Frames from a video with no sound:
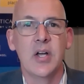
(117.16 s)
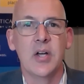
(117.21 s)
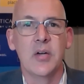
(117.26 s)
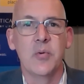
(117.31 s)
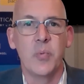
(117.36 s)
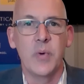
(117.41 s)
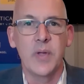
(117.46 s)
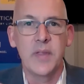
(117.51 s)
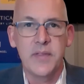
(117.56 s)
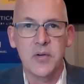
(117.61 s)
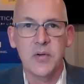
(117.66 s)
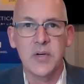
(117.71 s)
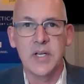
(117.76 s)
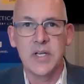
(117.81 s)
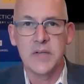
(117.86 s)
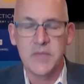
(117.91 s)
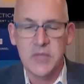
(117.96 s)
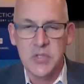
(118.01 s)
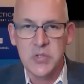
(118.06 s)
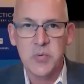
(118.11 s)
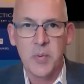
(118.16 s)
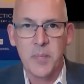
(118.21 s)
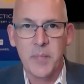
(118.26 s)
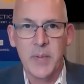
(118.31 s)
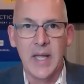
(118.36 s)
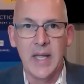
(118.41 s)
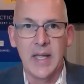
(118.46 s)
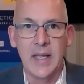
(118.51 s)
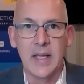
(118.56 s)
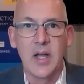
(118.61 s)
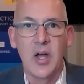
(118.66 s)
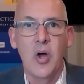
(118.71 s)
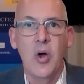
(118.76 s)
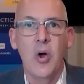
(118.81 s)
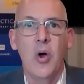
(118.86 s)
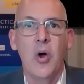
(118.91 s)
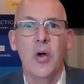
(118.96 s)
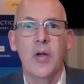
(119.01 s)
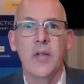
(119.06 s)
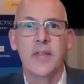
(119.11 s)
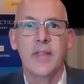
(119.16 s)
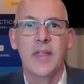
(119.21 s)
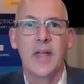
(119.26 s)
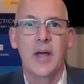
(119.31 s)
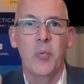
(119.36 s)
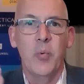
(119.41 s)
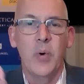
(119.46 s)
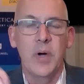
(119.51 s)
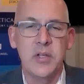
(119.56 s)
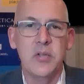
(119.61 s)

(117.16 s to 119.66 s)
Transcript: with your individual bank, that what